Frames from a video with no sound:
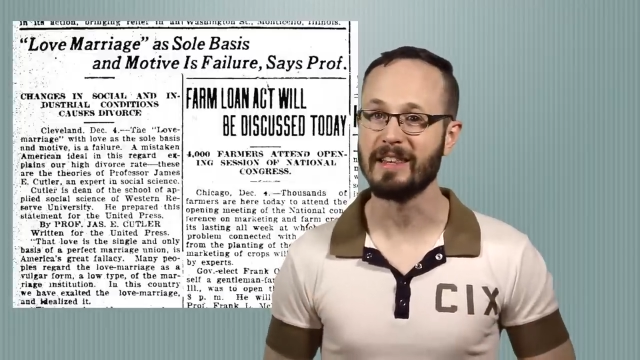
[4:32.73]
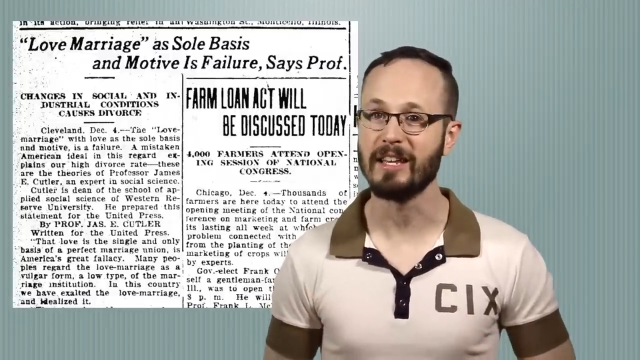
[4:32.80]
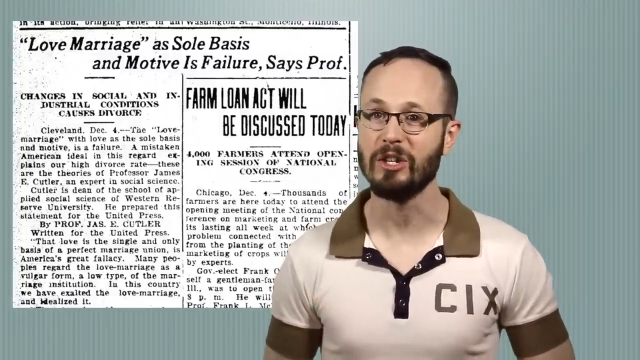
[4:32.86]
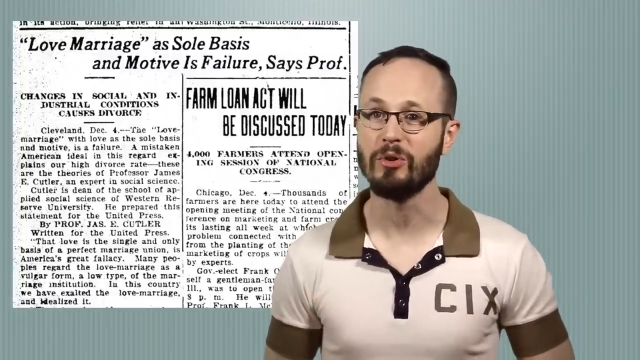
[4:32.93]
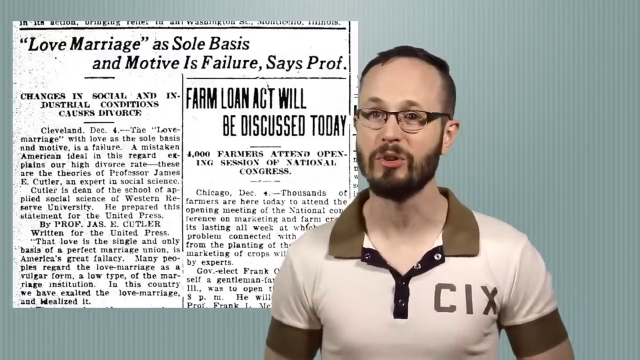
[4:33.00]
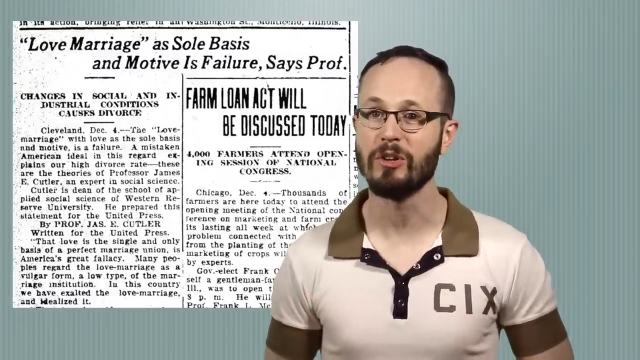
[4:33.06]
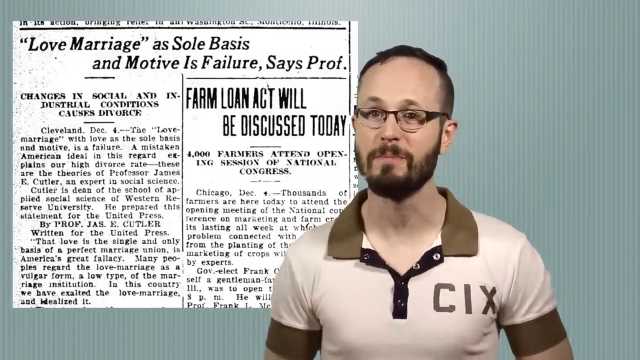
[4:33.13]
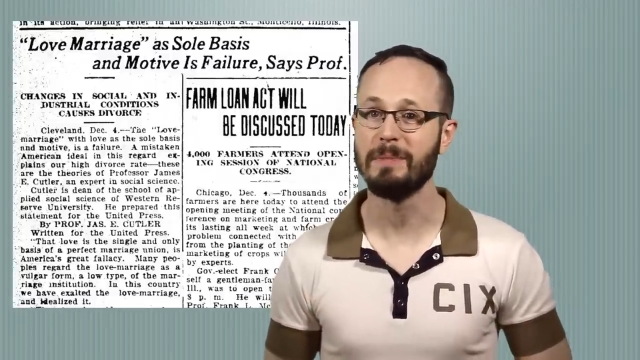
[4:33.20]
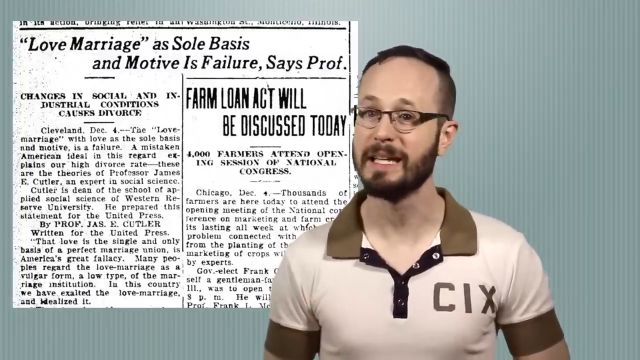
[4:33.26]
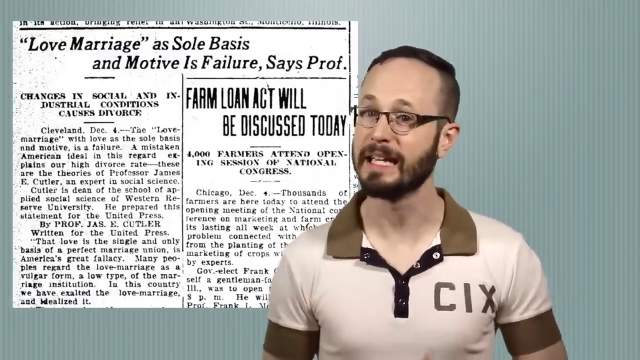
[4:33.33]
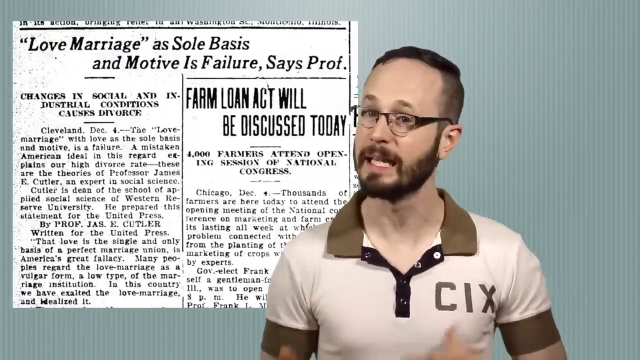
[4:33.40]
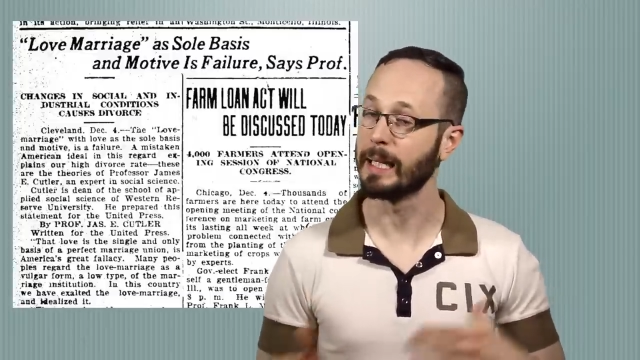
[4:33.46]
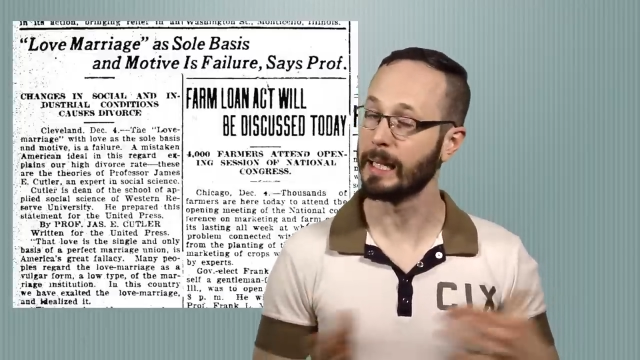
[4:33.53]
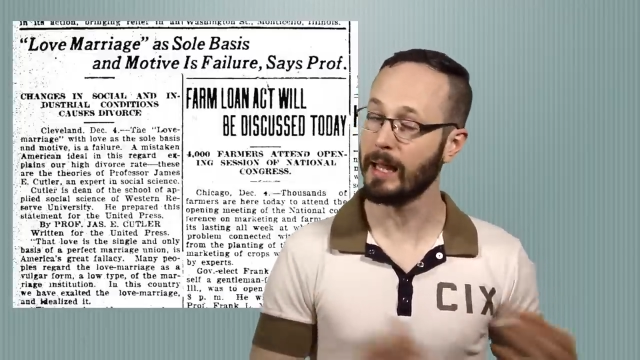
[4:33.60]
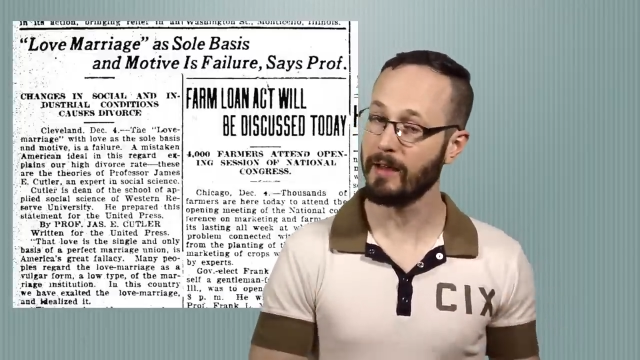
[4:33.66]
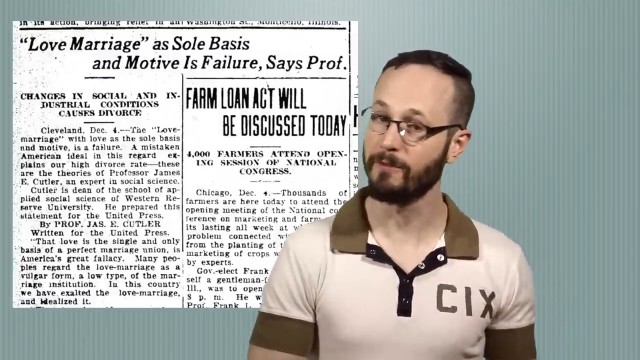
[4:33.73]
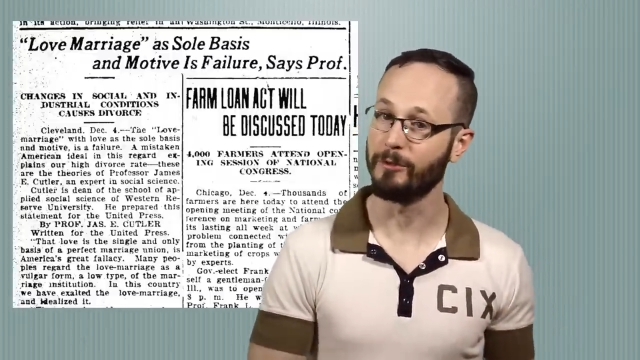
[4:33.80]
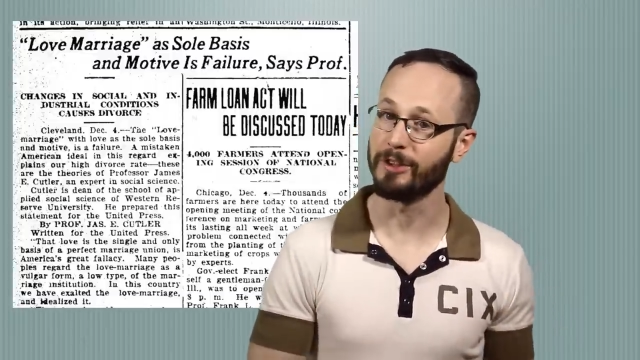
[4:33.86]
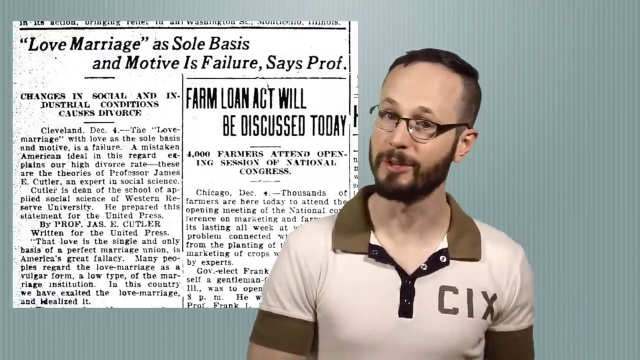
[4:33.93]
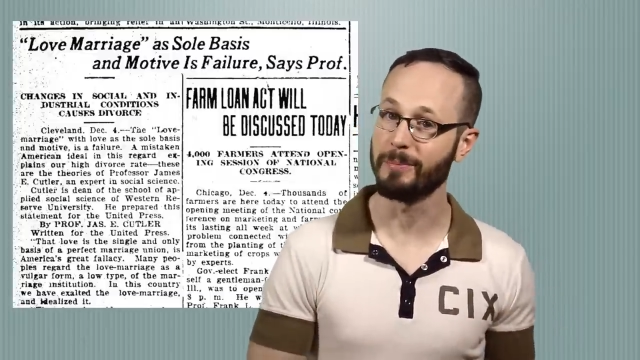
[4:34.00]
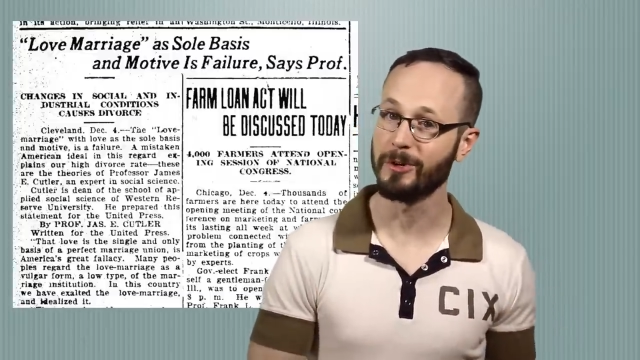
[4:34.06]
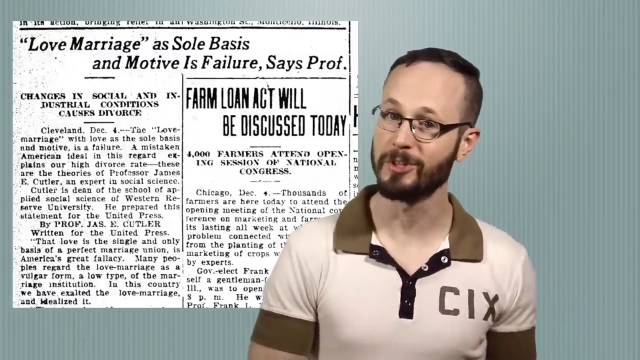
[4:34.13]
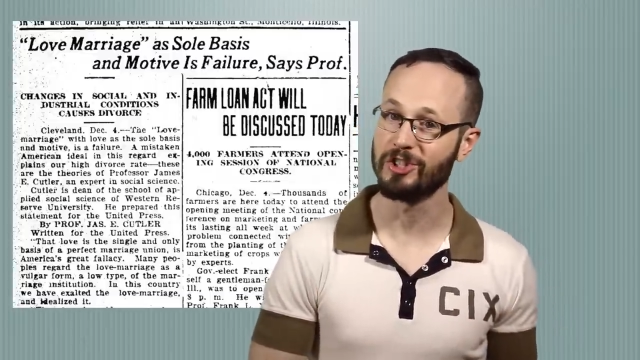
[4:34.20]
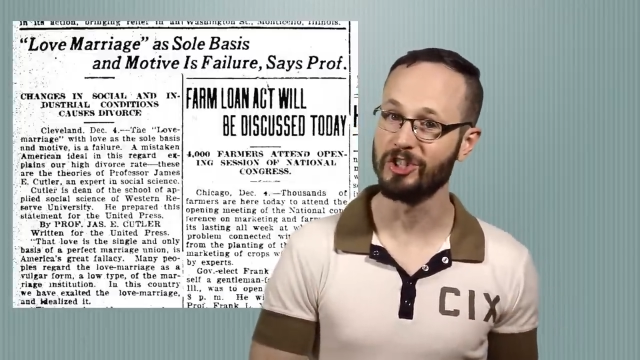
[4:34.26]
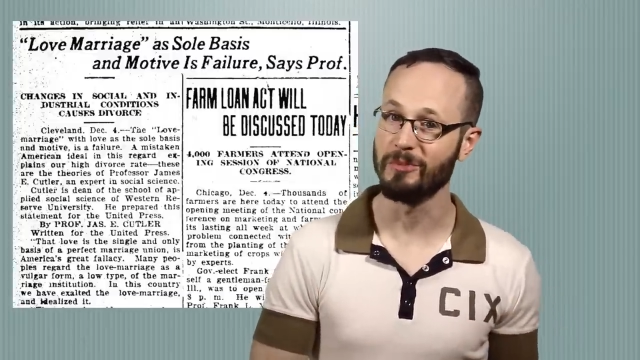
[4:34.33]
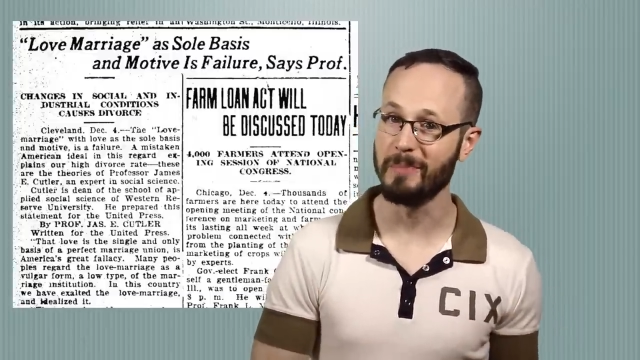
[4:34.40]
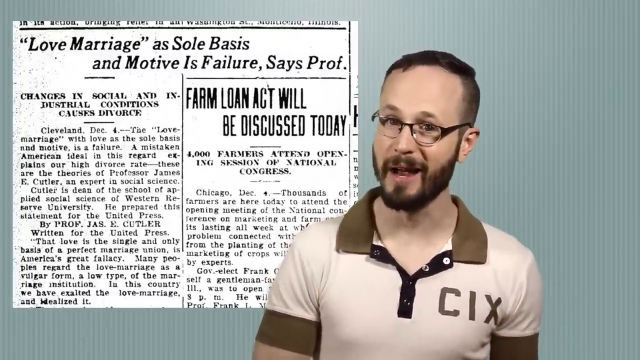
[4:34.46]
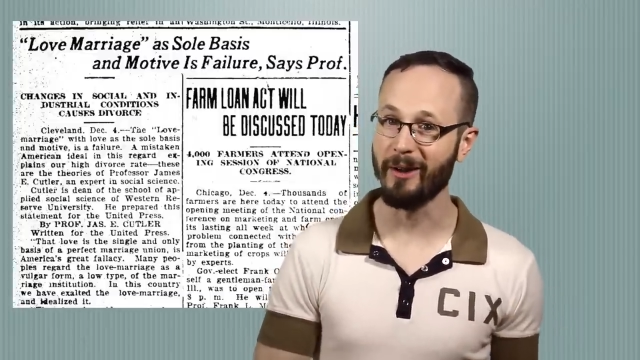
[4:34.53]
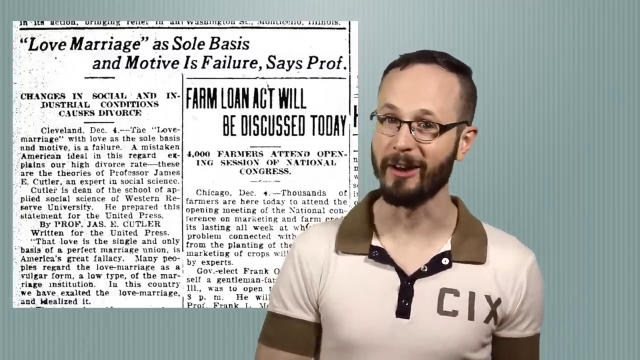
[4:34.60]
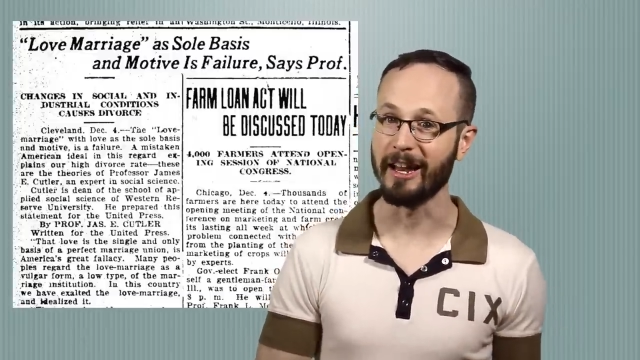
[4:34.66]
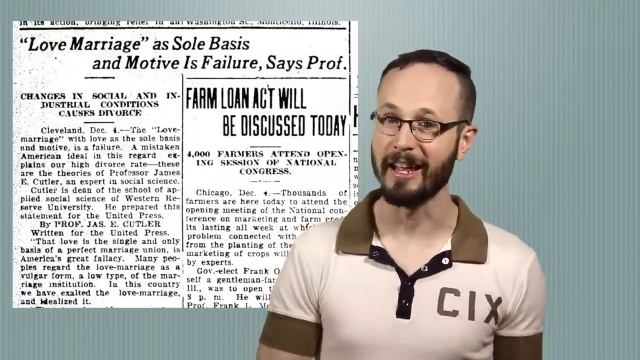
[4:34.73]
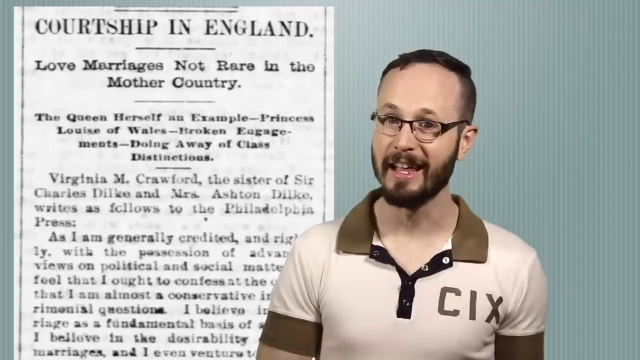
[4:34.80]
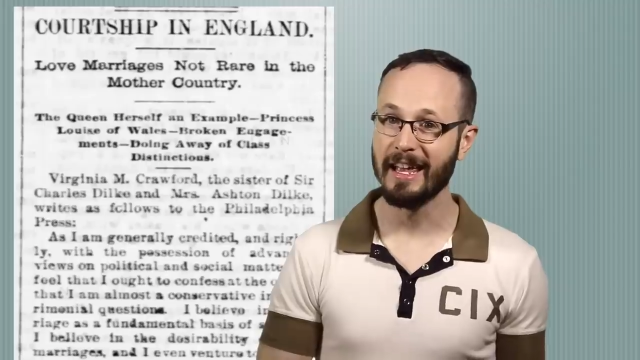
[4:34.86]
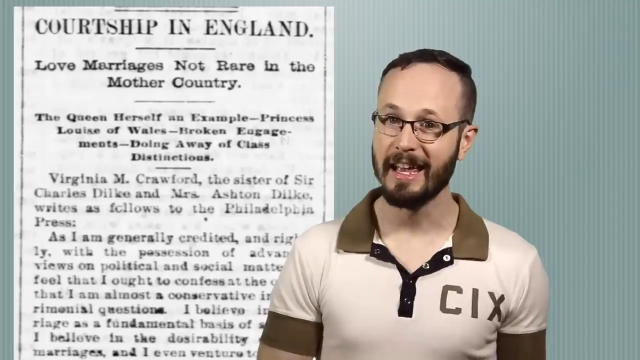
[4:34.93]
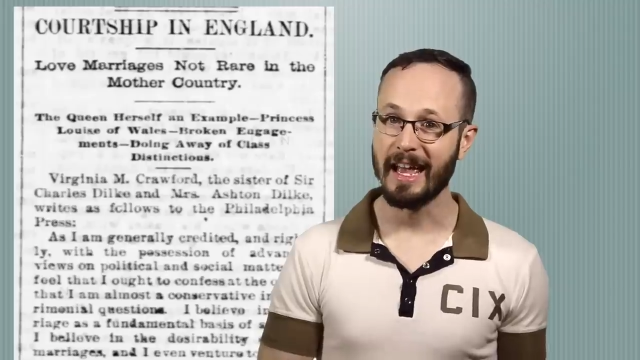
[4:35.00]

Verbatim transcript: that you could be in love with the person you marry,